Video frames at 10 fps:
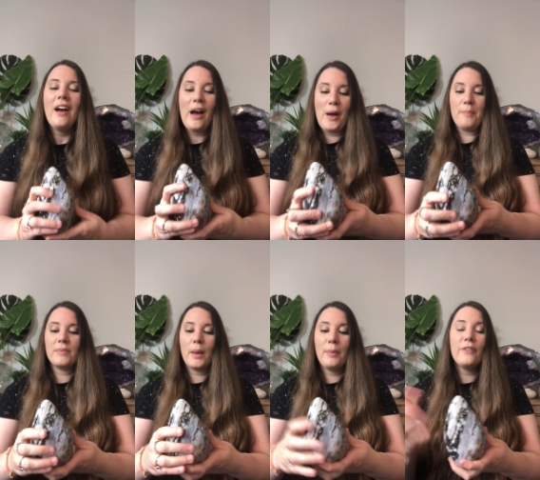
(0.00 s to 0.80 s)

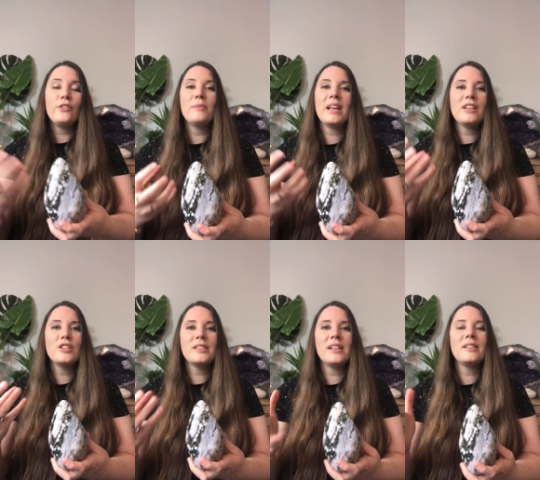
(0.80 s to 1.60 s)
But for me, I
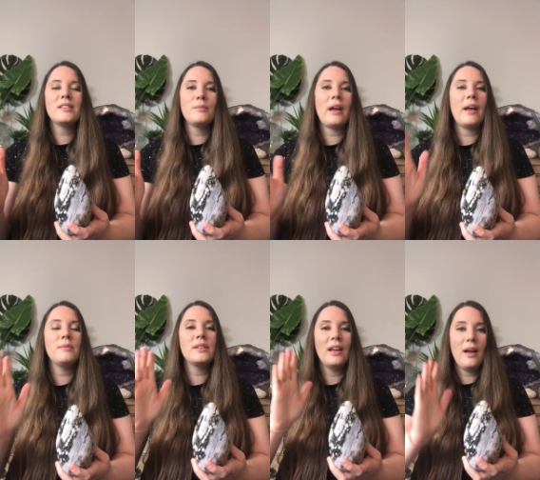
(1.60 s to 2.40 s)
just need to
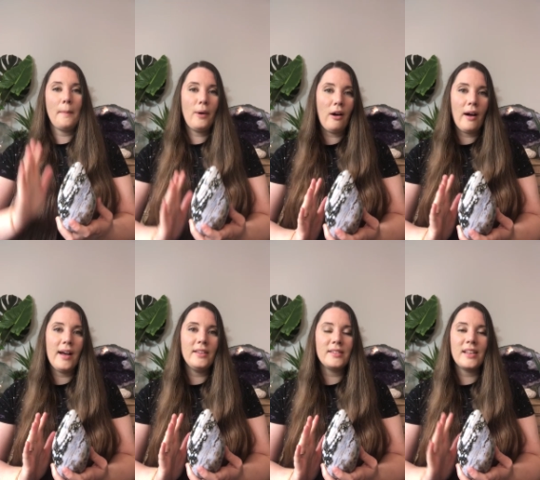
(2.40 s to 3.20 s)
sometimes
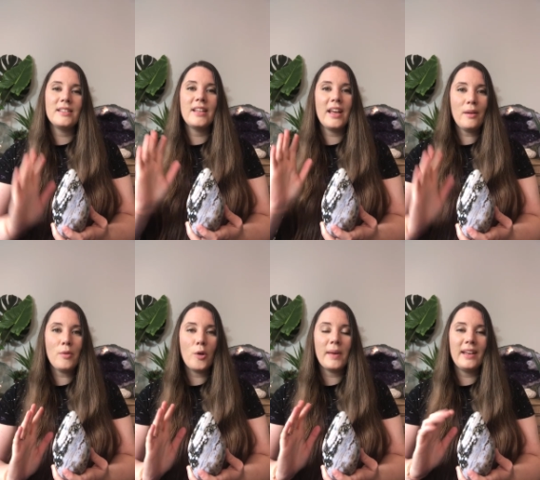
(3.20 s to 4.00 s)
pause and take a
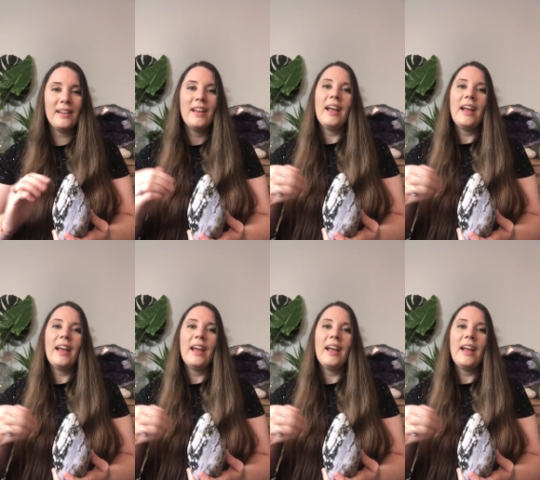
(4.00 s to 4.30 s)
moment